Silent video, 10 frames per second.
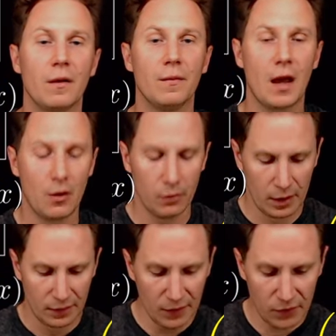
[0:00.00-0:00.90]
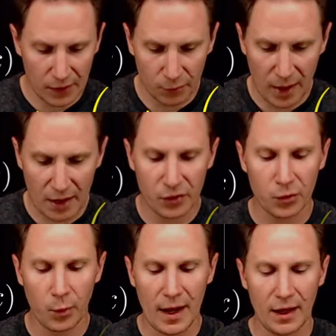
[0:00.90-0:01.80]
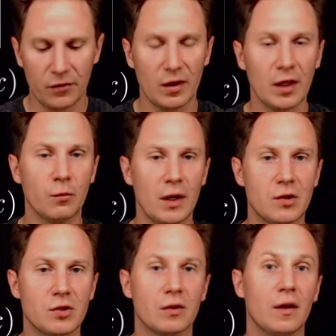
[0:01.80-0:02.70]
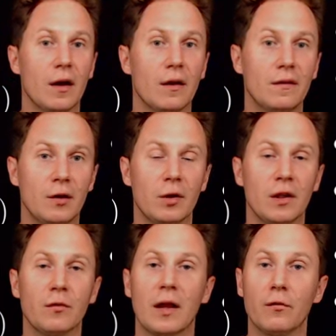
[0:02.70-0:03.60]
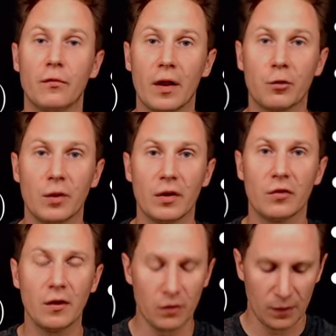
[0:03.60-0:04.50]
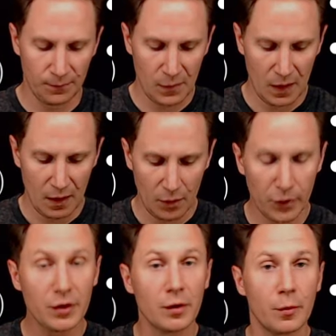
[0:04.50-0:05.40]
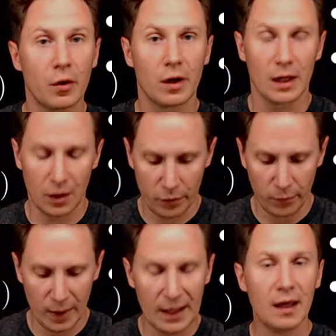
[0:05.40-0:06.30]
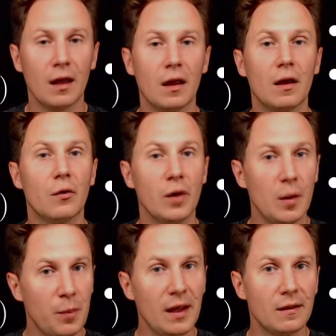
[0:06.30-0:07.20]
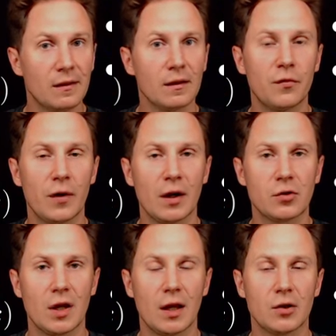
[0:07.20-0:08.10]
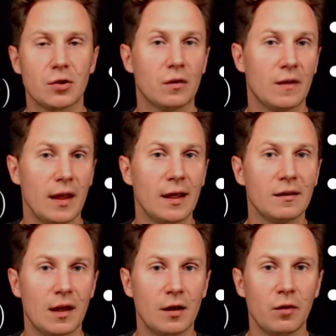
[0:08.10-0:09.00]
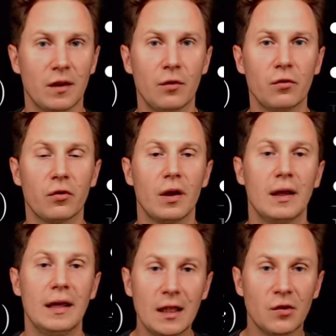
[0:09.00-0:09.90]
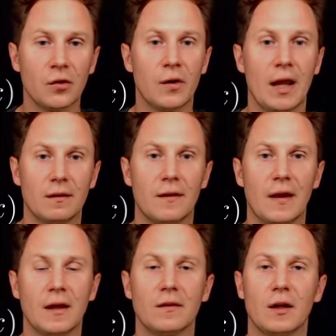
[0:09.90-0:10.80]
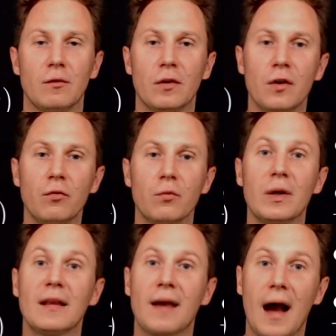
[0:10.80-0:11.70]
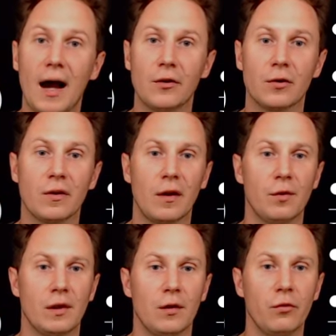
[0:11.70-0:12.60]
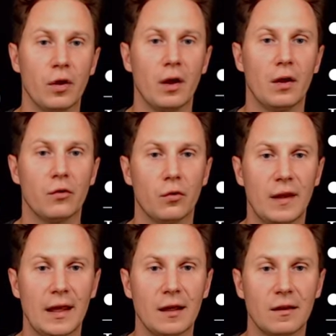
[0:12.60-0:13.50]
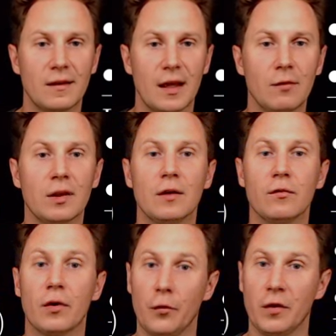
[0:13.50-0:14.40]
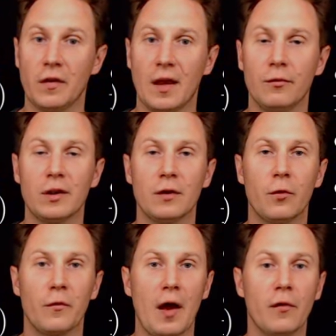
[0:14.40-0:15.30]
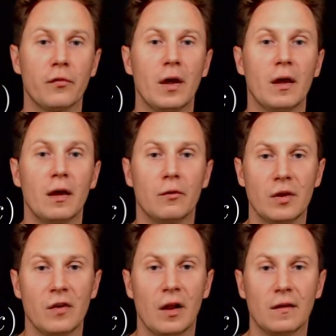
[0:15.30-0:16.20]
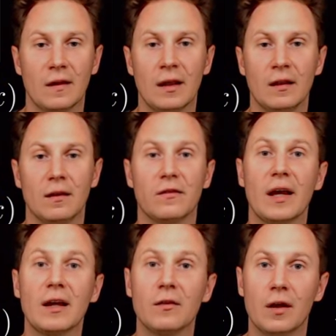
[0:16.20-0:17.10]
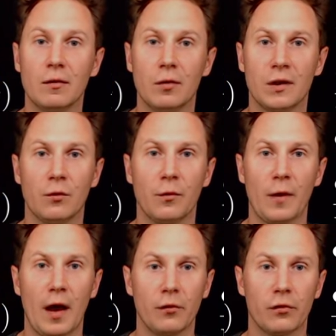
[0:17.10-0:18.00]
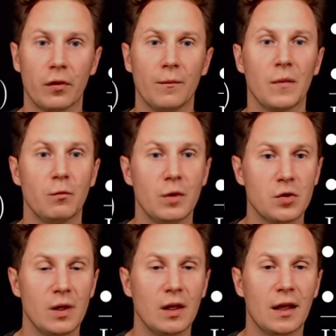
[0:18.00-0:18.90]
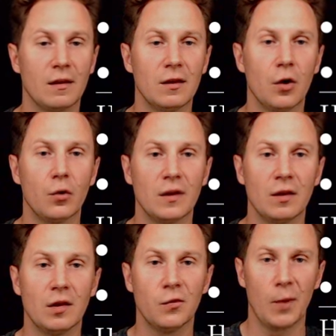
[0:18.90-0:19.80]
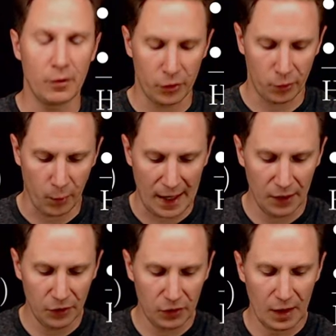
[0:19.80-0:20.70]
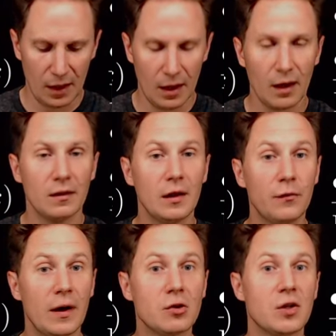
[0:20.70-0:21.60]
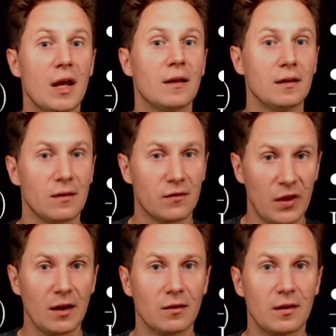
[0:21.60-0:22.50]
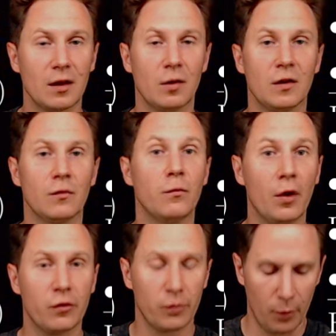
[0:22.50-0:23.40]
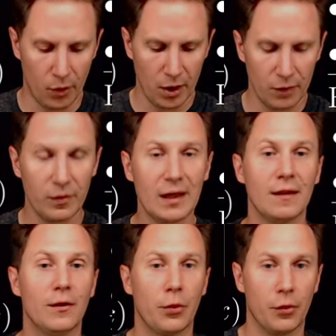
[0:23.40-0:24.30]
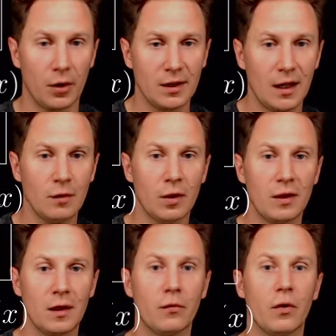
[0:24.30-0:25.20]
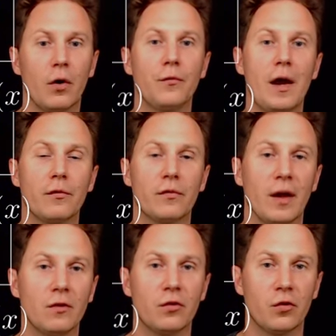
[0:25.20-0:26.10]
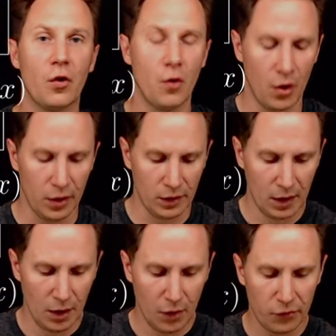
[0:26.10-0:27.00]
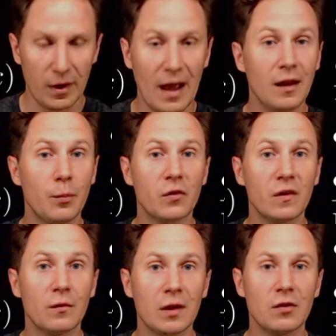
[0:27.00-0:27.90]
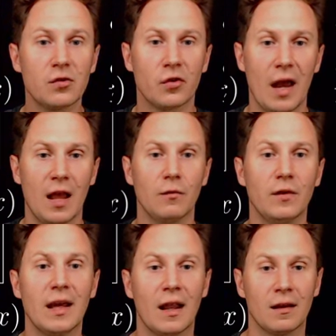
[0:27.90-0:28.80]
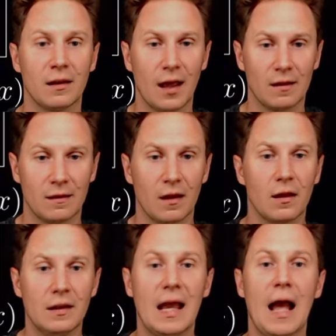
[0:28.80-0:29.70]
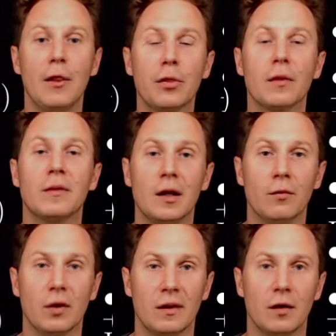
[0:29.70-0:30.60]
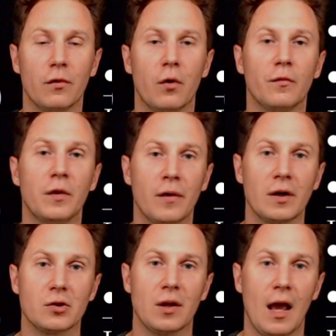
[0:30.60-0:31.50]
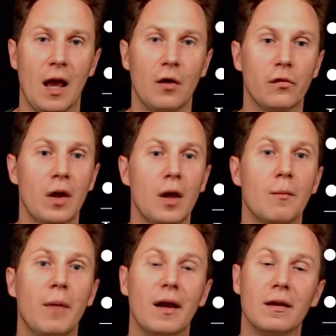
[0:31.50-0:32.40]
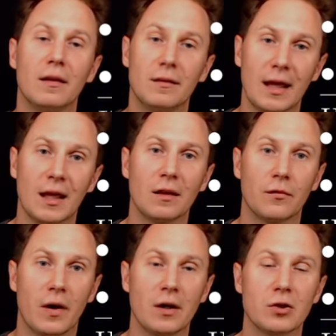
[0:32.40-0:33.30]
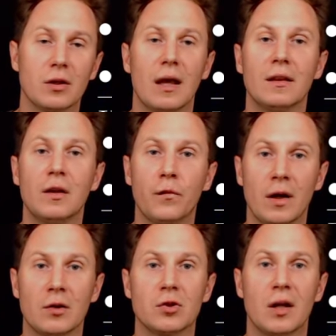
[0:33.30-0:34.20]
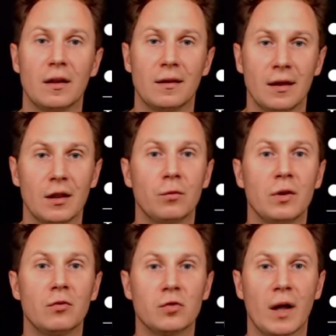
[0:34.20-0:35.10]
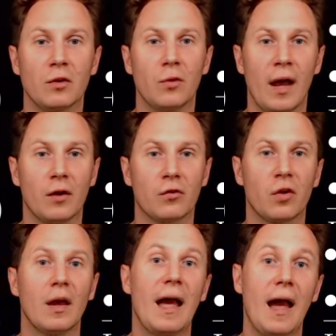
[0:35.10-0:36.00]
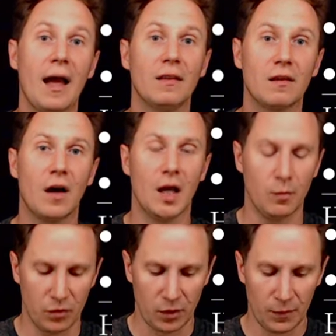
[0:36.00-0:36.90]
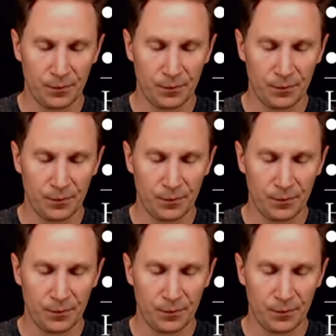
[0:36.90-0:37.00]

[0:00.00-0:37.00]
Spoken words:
Now, these are the various ways in which the derivative can fail to exist. Furthermore, if we repeat differentiation taking derivatives, iterate taking derivatives, we get higher derivatives. So taking the derivative of f results in the second derivative of f, which we can denote in these various ways. Differentiating the second derivative once more, we get the third derivative of f, and so on. For any positive integer n, we can get the nth derivative of the function f by taking the function and differentiating it with respect to x n times.